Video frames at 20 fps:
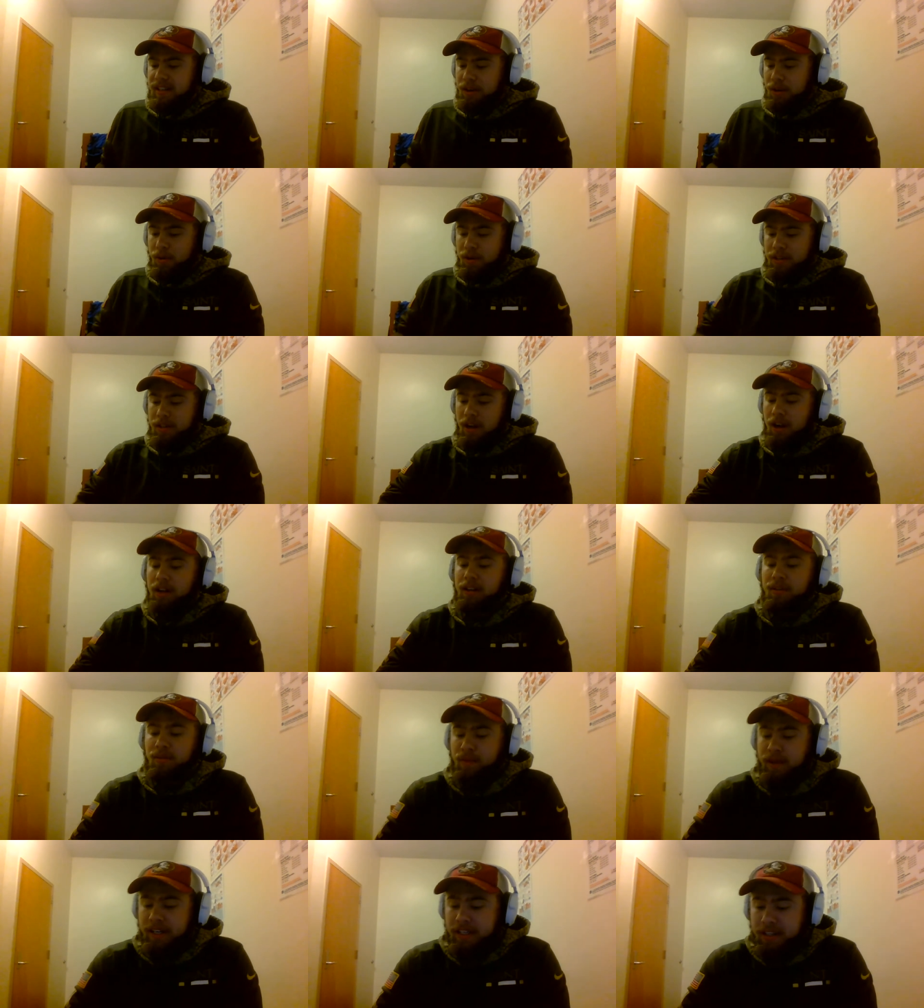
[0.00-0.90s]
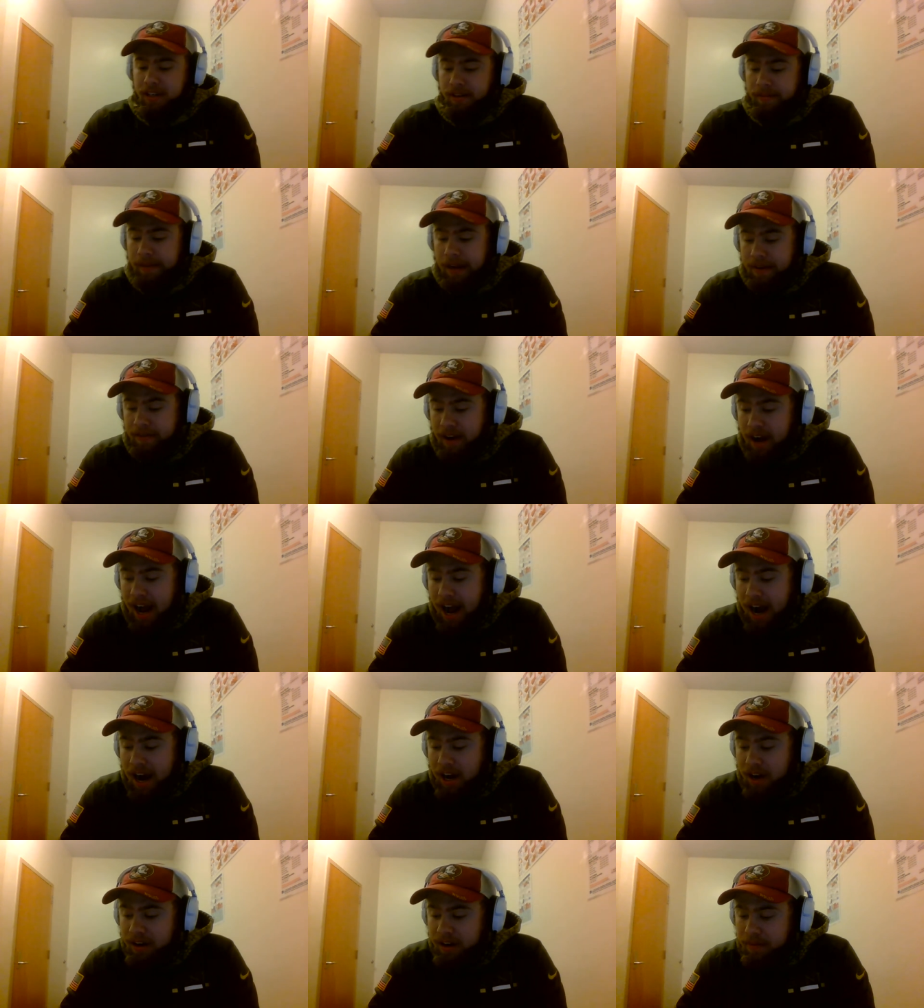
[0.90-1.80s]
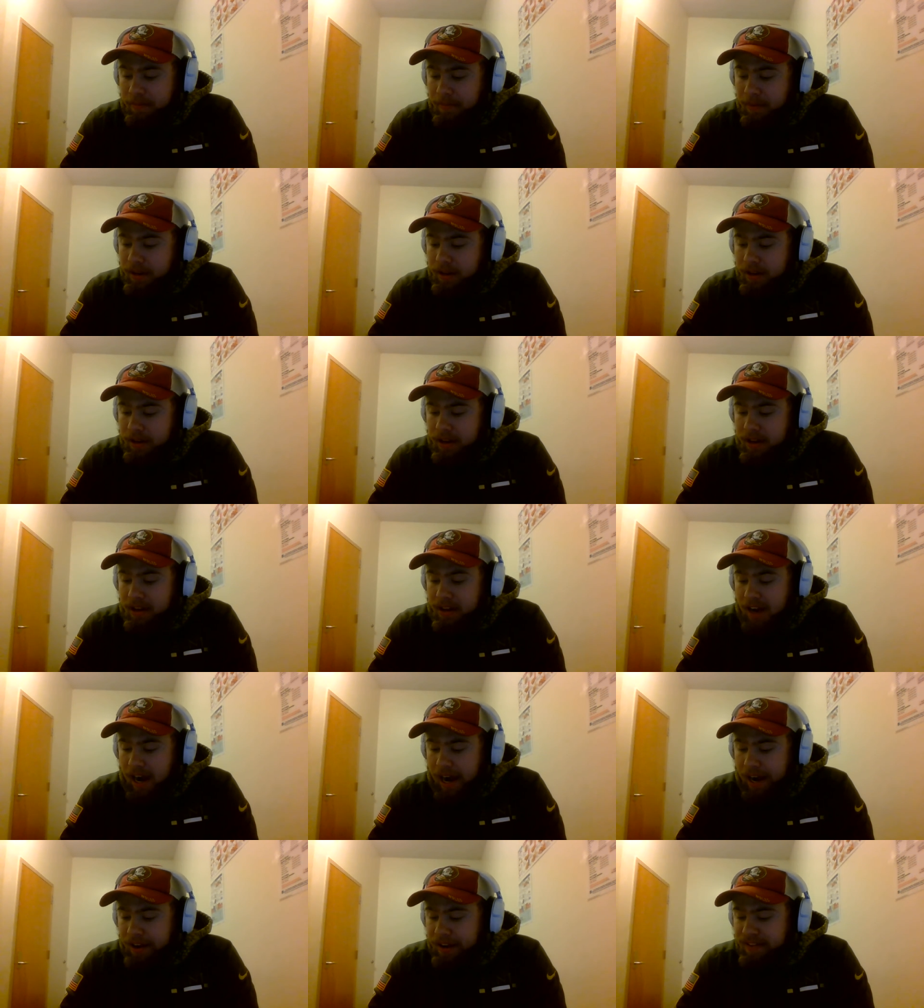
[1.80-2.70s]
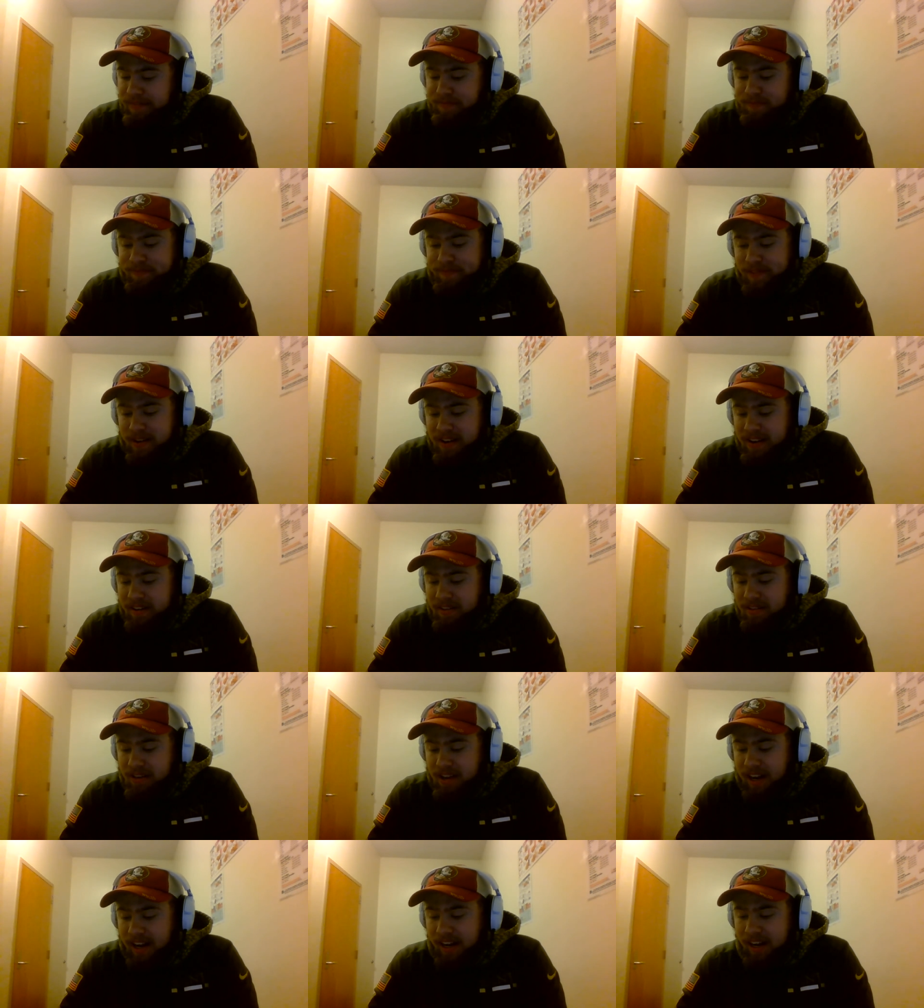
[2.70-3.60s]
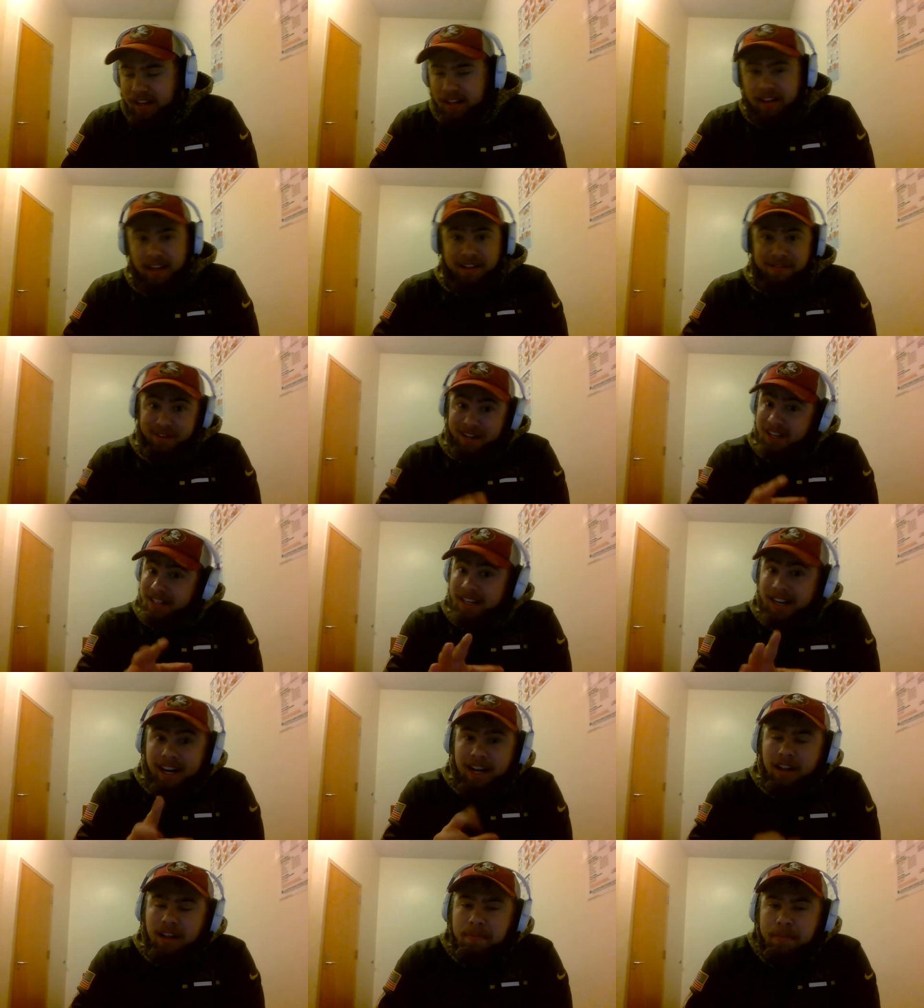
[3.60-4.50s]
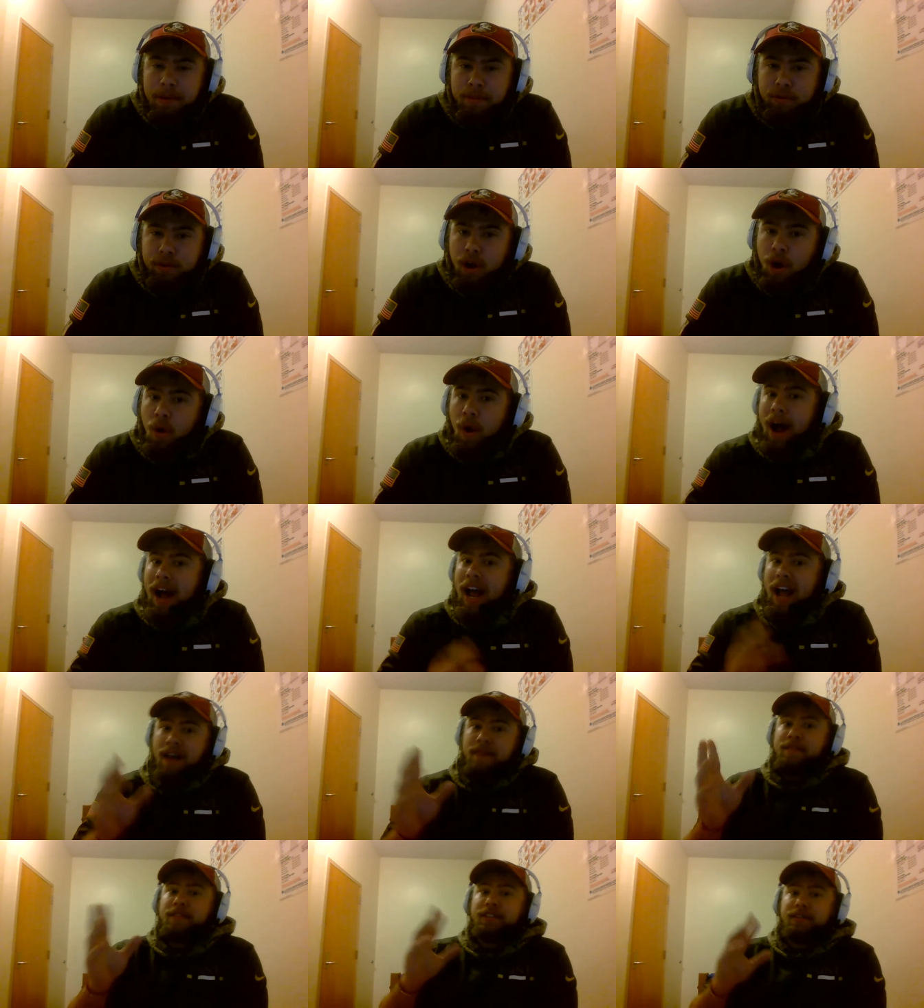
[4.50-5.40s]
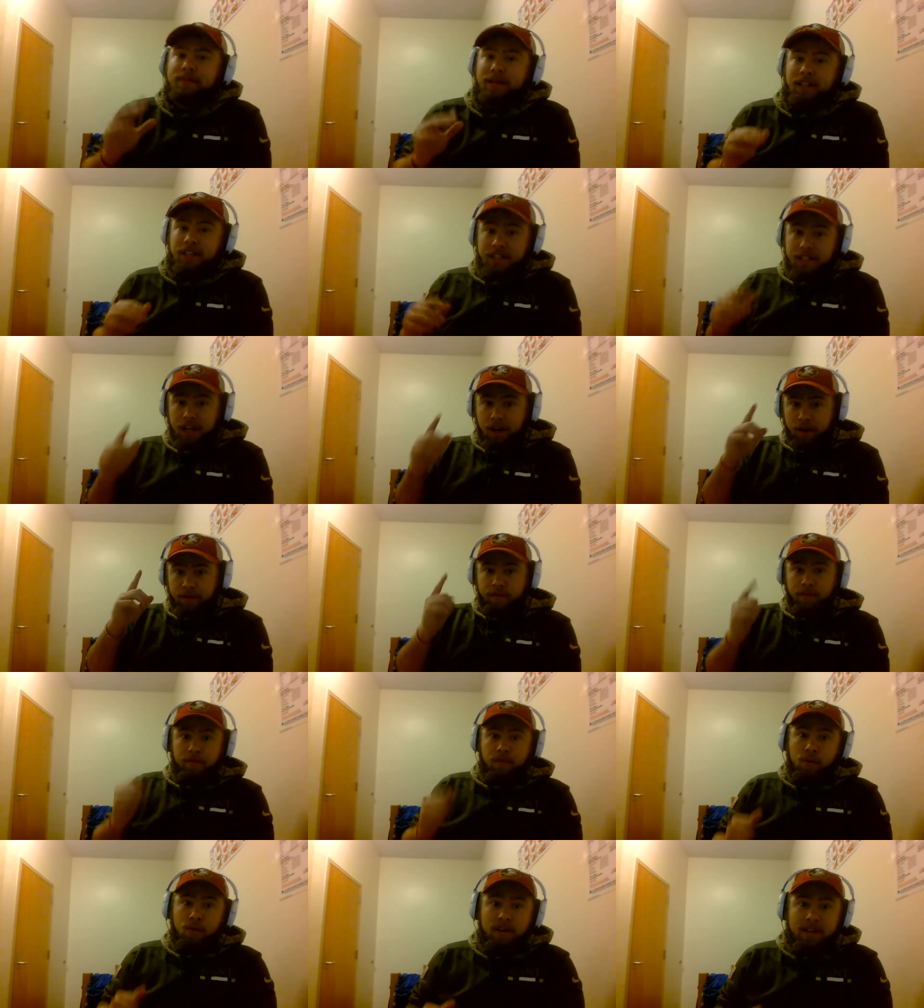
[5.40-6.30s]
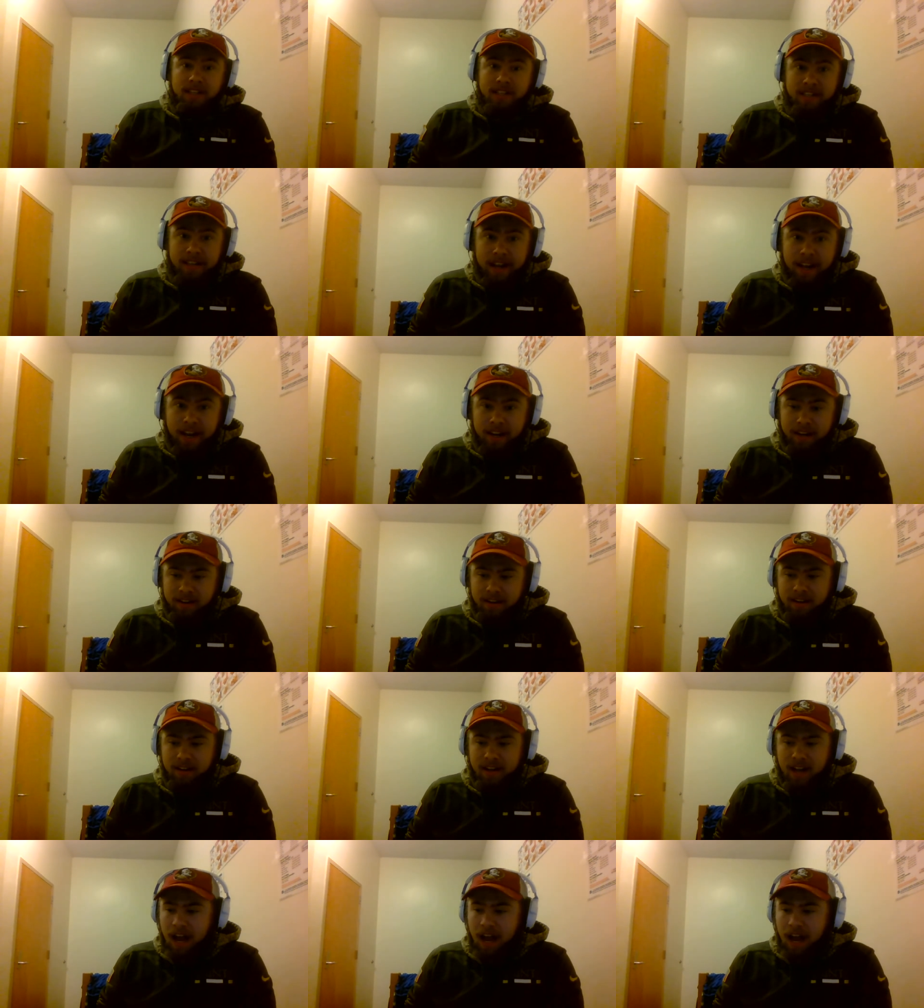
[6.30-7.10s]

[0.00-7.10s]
It was, uh, we should have never hired him. I I gotta let because I gotta let people know I haven't been cheering for Florida State.